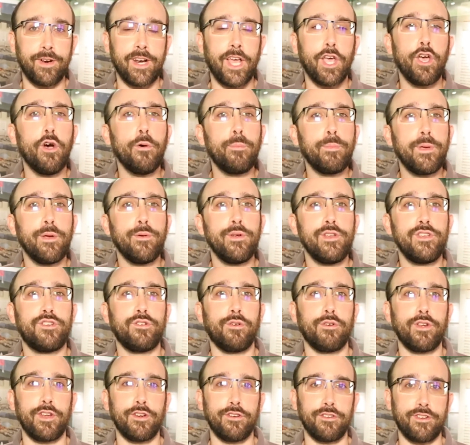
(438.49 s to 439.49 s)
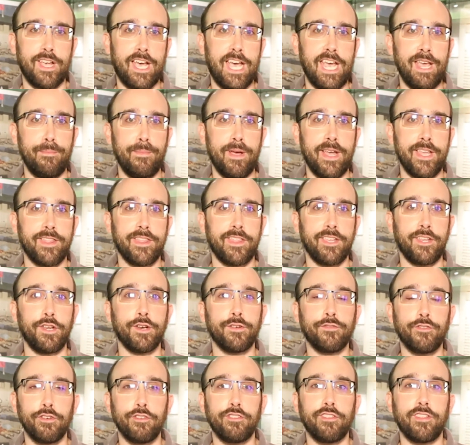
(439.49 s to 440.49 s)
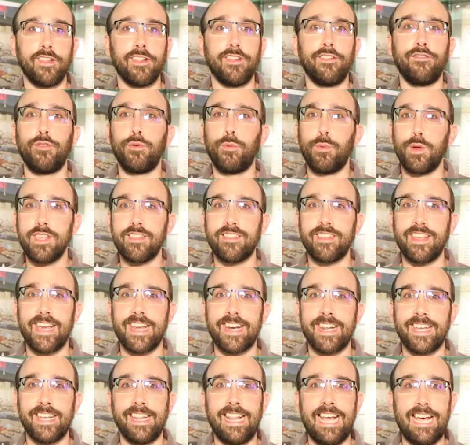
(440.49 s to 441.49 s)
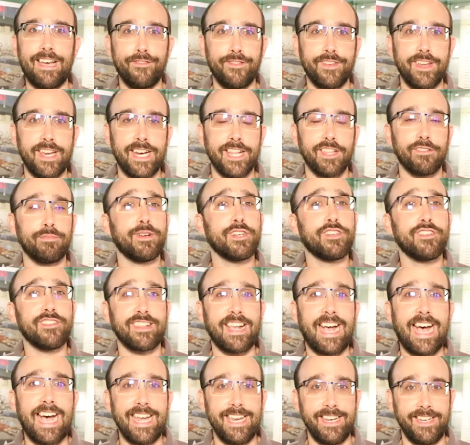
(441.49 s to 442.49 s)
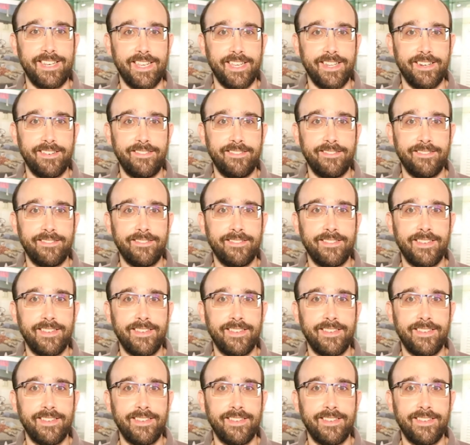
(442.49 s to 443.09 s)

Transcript: and I hope you enjoy your time at the University of Louisiana at Lafayette as much as I did.